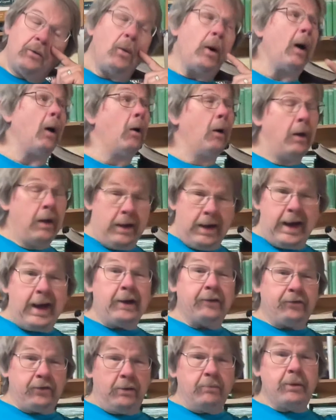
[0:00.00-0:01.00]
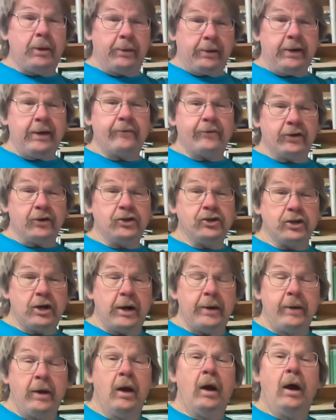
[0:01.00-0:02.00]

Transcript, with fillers: Well, actually, I'm gonna give it a shot.